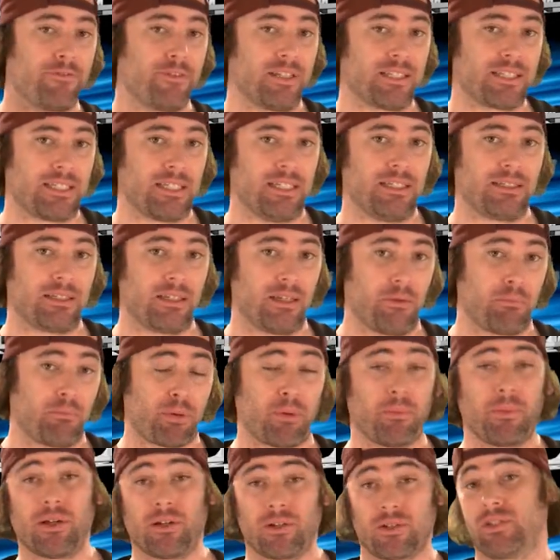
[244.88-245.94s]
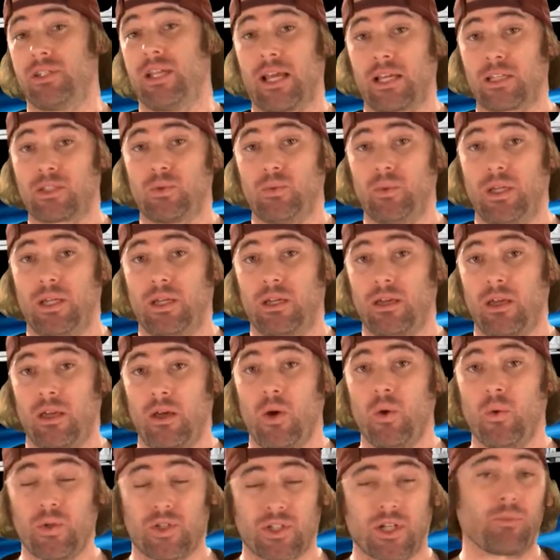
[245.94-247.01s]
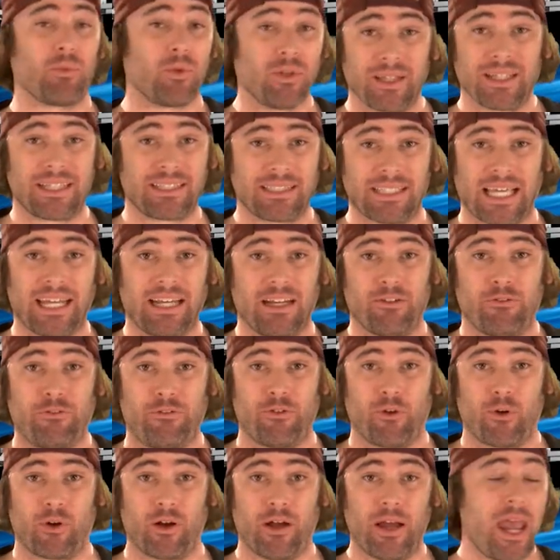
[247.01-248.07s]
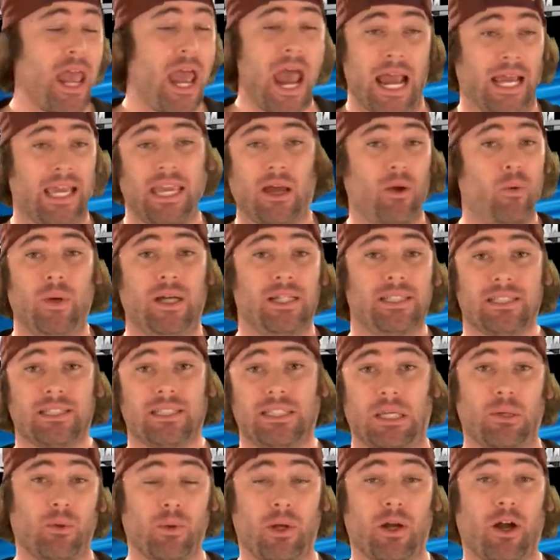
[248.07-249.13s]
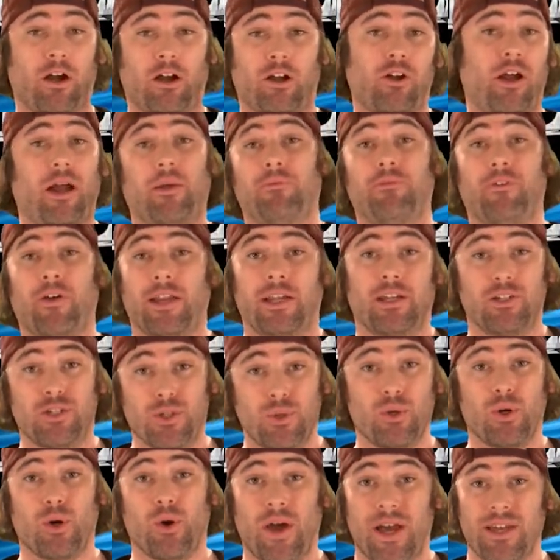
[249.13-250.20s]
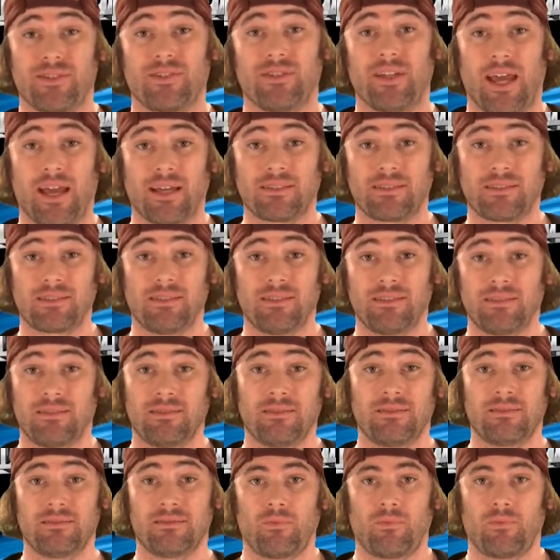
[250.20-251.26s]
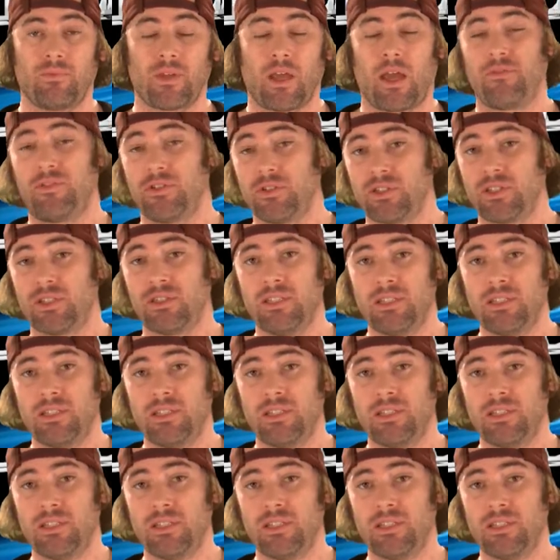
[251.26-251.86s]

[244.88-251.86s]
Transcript: of the season premieres next week, which I'm really excited for. I can't wait to see what our crime-fighting duo has next. Have you seen